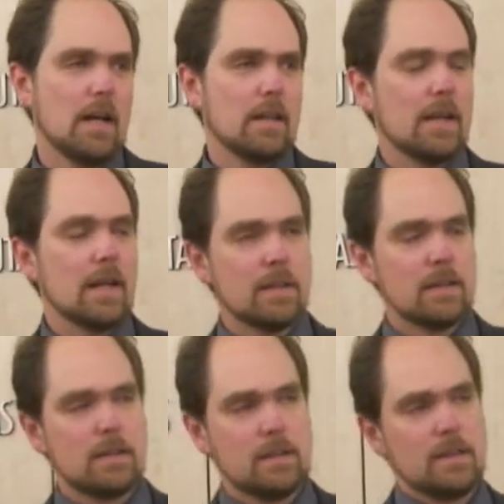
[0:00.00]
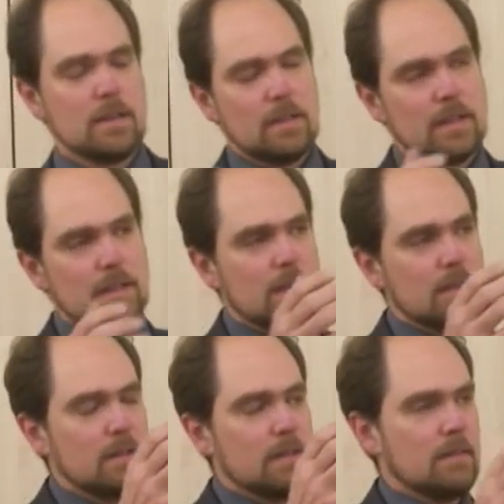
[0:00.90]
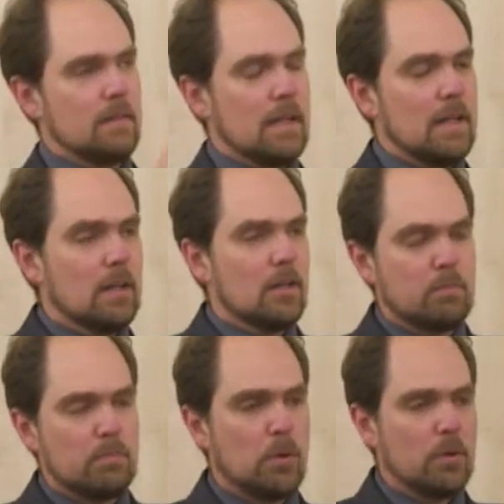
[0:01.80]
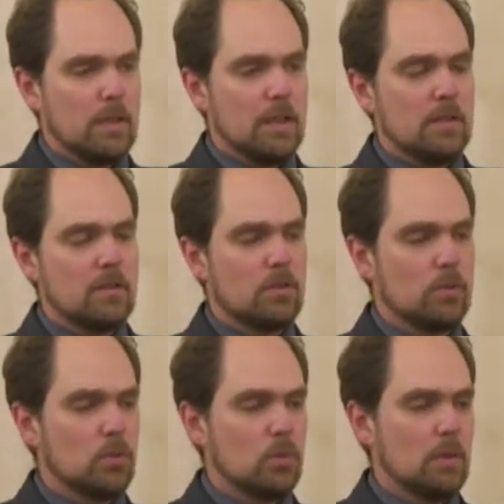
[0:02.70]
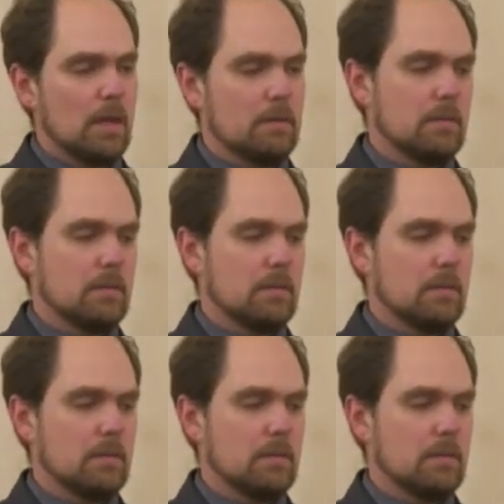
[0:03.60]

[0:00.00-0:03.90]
and then they are put into